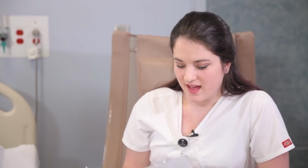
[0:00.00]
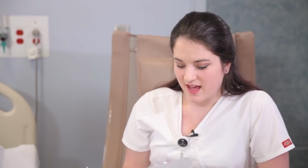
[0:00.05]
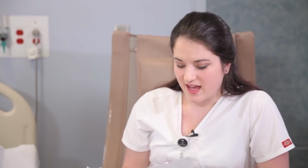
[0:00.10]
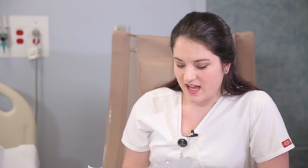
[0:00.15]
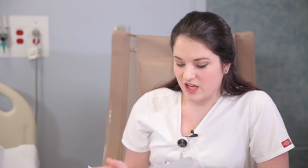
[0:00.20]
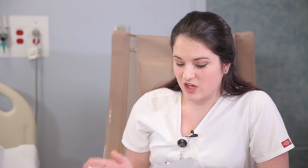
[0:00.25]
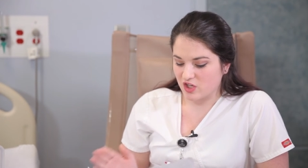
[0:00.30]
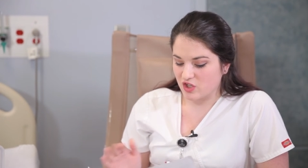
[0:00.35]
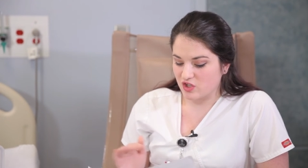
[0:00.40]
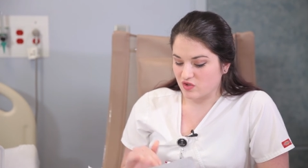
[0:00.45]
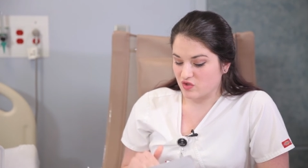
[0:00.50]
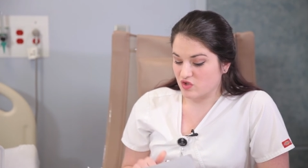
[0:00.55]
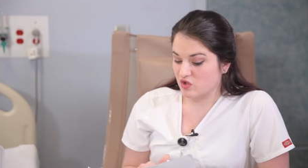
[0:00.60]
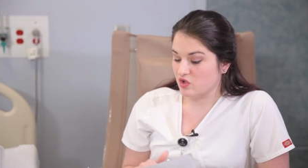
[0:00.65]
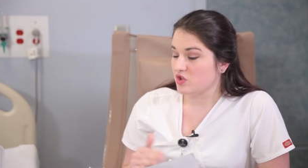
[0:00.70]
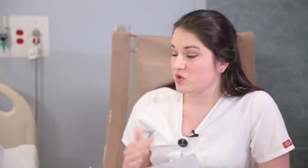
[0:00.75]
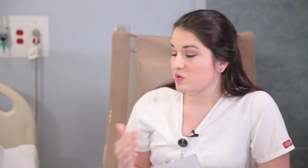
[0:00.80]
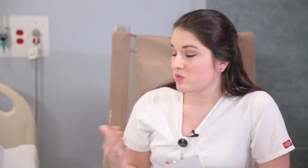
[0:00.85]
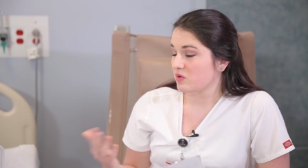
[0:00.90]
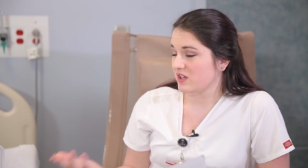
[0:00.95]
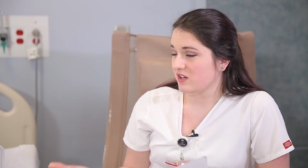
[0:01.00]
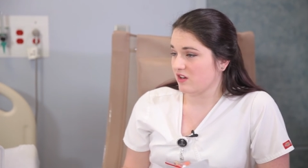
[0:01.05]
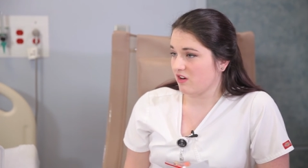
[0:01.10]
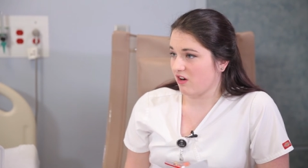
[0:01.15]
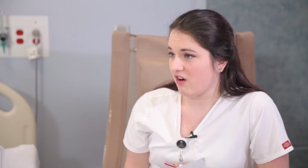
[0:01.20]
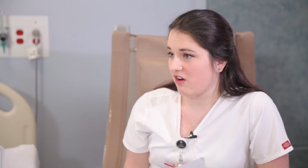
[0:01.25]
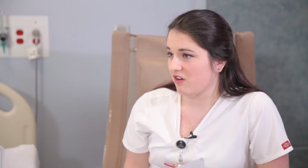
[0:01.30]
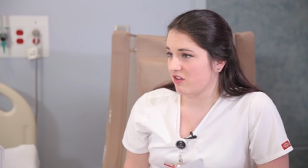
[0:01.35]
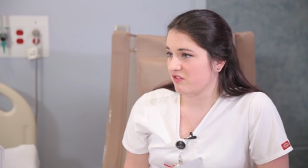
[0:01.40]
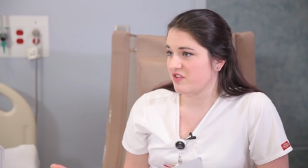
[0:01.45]
And so you can
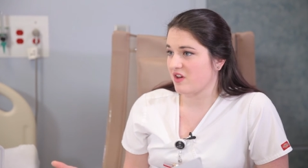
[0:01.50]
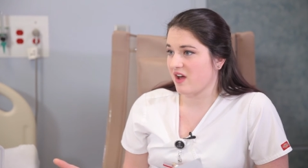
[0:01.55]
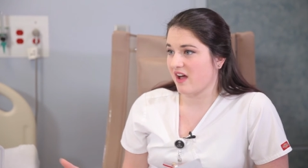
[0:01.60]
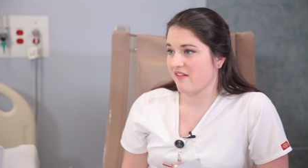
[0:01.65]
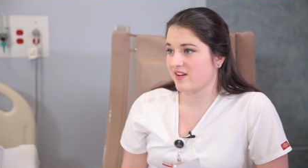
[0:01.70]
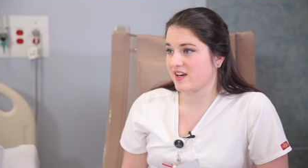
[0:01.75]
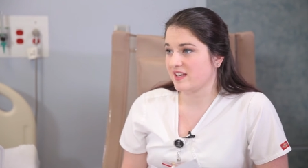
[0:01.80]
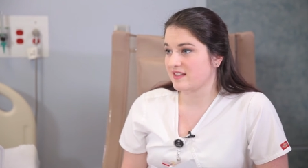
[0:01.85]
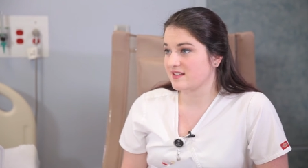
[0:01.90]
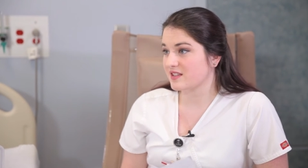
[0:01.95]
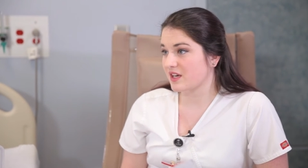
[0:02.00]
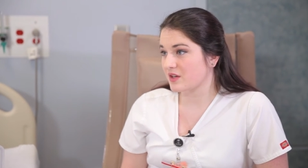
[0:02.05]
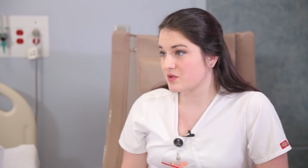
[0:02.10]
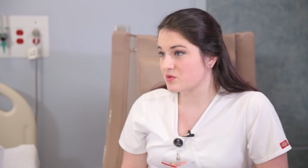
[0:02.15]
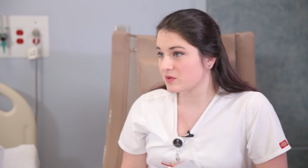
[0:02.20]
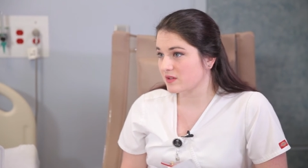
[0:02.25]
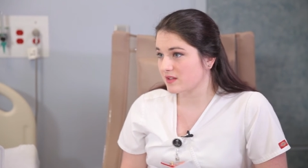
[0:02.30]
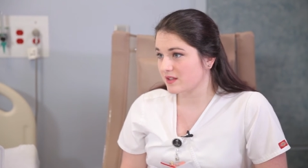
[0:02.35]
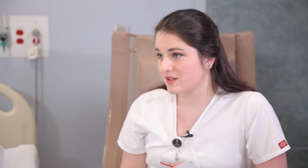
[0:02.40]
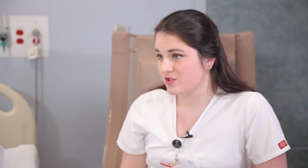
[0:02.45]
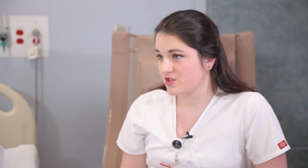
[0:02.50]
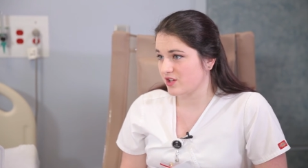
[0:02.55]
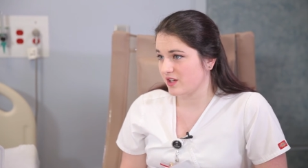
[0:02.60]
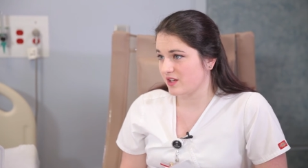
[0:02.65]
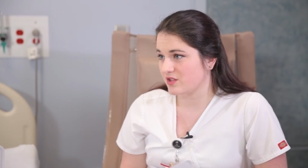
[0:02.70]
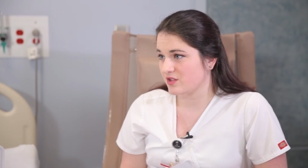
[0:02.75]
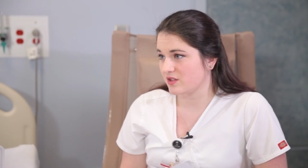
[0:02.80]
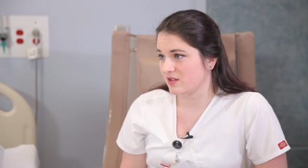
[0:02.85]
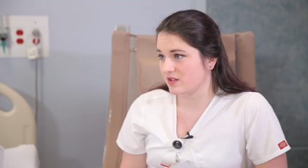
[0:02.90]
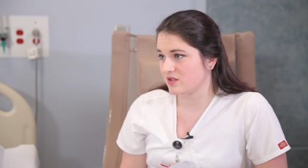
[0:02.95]
call if you have any scheduling
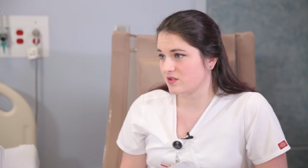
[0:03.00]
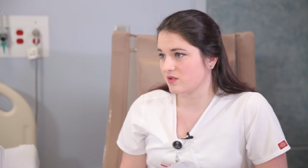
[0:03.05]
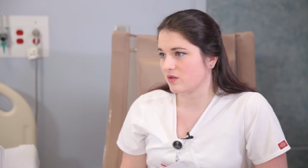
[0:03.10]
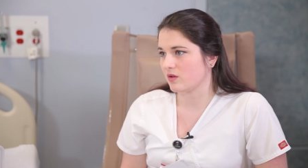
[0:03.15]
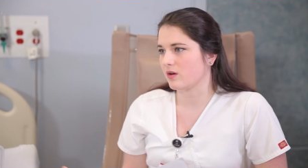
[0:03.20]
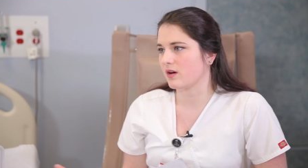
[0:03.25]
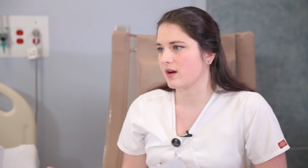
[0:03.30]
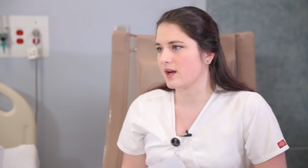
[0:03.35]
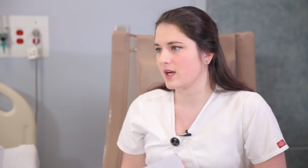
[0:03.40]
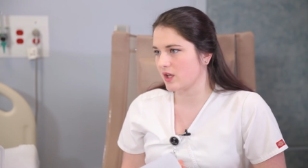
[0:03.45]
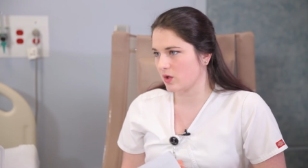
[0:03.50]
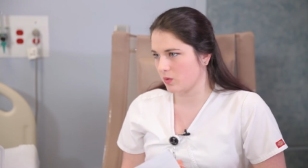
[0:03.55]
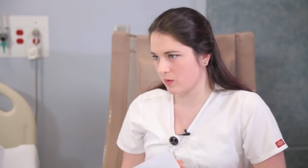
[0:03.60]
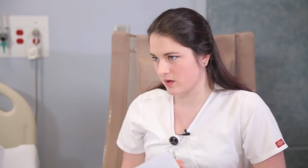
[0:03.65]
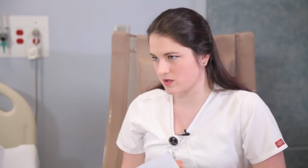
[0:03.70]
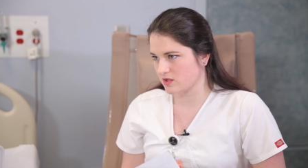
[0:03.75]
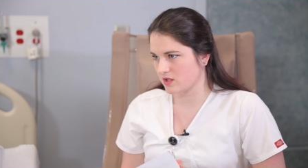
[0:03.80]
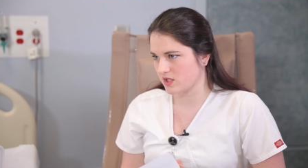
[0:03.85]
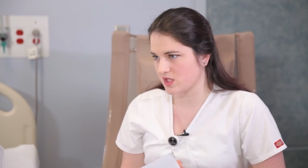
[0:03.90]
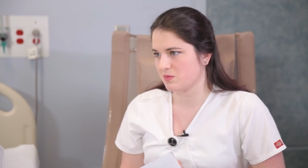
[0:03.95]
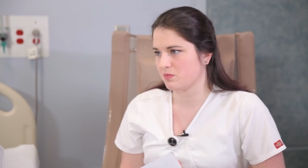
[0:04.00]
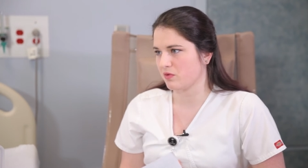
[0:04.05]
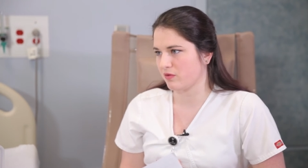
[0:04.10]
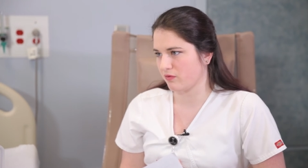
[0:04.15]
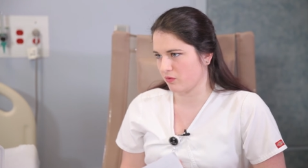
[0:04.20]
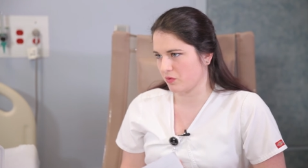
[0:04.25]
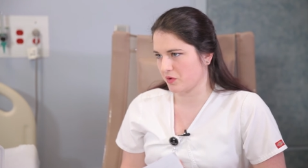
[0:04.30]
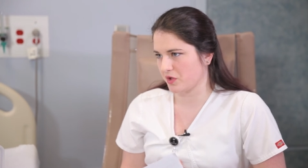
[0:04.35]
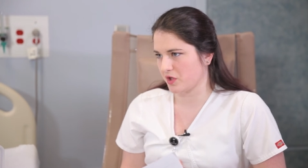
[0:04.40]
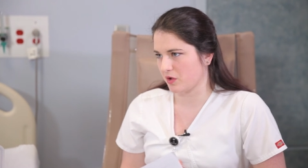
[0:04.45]
changes or any questions
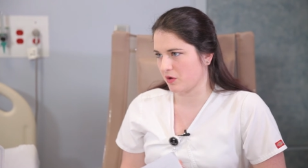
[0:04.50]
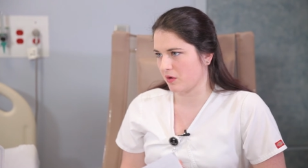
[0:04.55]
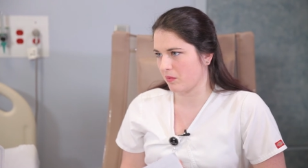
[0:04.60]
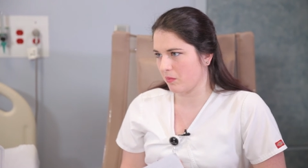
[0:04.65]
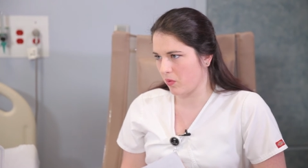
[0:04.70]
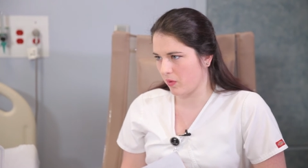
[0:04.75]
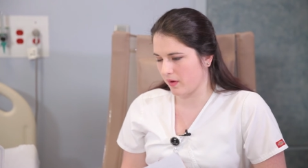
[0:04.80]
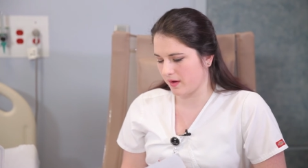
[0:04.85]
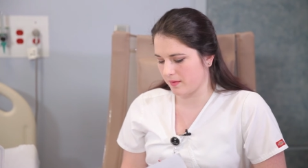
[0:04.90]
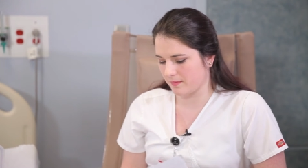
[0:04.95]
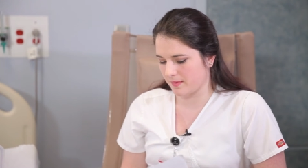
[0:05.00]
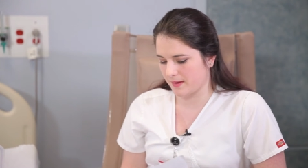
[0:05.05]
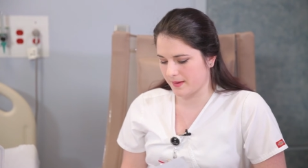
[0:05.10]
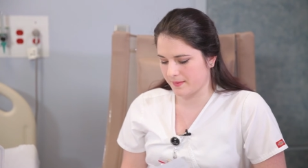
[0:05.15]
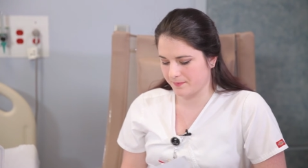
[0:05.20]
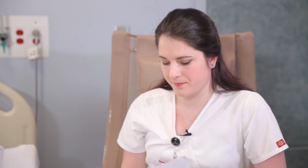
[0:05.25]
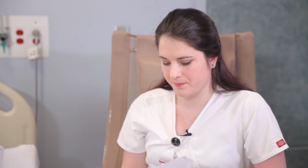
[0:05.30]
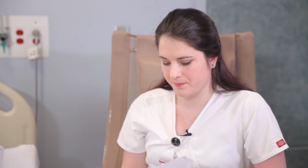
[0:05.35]
before your appointment.